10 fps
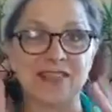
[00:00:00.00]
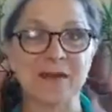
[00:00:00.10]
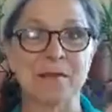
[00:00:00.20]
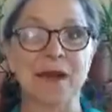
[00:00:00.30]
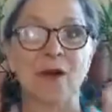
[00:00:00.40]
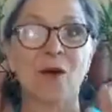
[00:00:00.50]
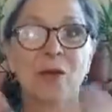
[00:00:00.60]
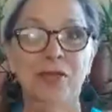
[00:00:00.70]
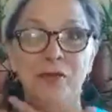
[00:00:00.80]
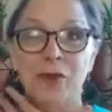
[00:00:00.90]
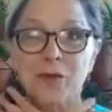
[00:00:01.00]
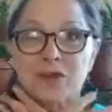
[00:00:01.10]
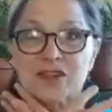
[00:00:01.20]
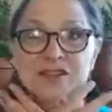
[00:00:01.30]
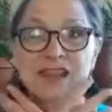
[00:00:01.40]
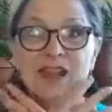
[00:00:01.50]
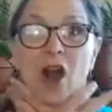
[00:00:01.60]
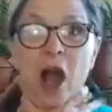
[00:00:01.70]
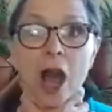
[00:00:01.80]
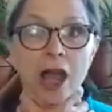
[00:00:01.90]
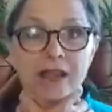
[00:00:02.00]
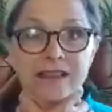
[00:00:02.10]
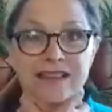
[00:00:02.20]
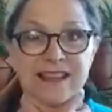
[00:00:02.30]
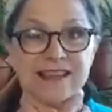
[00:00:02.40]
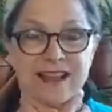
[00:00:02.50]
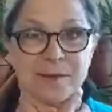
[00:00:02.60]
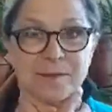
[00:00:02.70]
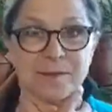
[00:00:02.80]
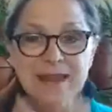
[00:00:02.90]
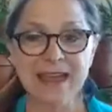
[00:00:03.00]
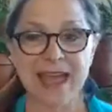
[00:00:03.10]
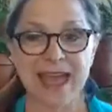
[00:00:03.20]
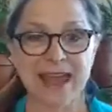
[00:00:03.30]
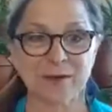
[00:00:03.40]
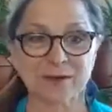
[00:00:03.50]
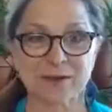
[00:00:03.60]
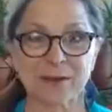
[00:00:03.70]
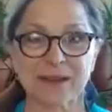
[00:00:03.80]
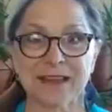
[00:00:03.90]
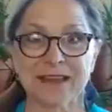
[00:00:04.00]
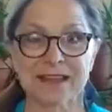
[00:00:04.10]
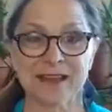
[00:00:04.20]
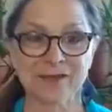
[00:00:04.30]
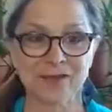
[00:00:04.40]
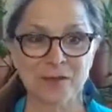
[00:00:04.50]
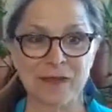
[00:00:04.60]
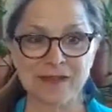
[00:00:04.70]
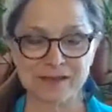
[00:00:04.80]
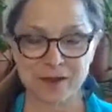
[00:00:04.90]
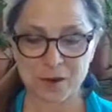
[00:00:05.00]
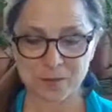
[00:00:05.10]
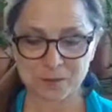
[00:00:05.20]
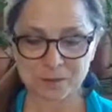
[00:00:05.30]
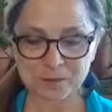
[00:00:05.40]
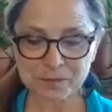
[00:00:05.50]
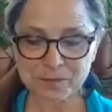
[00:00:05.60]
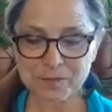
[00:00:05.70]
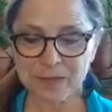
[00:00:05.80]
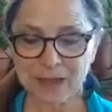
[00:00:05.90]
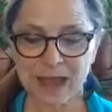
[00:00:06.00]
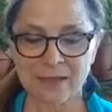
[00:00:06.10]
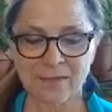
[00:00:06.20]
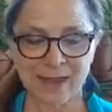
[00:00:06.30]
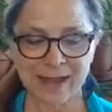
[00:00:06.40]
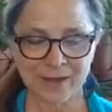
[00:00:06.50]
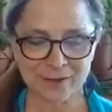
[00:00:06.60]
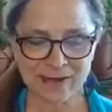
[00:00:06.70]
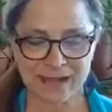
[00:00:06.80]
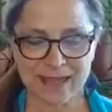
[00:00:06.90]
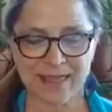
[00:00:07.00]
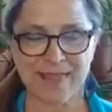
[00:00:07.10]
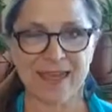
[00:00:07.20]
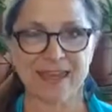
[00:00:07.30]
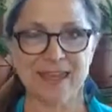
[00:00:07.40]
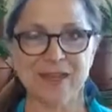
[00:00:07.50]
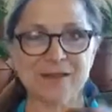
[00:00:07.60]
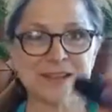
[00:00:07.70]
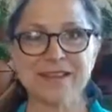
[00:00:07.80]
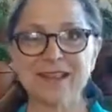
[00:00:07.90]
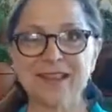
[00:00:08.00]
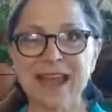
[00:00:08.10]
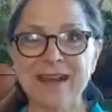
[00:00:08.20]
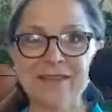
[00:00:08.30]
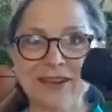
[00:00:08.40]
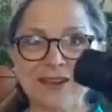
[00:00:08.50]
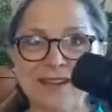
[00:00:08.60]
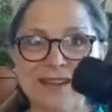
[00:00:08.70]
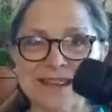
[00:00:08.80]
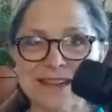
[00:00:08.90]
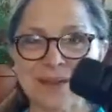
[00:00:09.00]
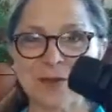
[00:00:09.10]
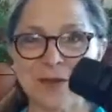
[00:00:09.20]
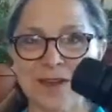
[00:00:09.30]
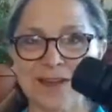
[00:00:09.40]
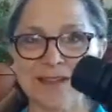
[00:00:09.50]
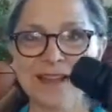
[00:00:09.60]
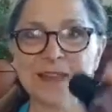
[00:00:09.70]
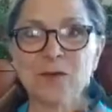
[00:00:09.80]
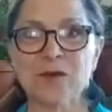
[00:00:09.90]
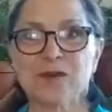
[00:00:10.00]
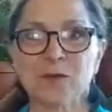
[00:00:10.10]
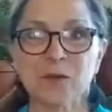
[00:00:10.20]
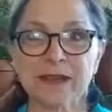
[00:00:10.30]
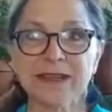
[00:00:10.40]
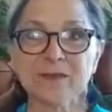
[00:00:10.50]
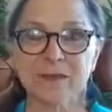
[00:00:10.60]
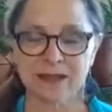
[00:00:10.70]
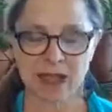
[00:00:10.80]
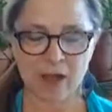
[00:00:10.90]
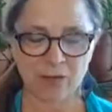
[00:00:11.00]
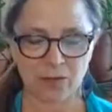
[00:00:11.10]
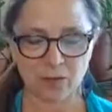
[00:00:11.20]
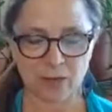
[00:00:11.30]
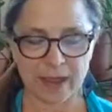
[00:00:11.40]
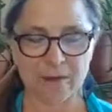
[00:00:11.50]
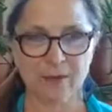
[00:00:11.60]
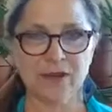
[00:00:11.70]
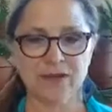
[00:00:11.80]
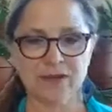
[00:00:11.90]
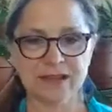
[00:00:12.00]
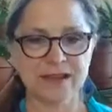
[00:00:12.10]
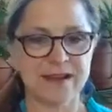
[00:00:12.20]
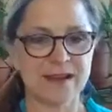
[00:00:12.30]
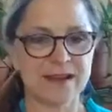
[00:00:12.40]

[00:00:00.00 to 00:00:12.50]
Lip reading: that my whole throat would just like seize up, and it was really tough for me. So I found that using the lavender essential oil was really, really helpful. And the way I would use it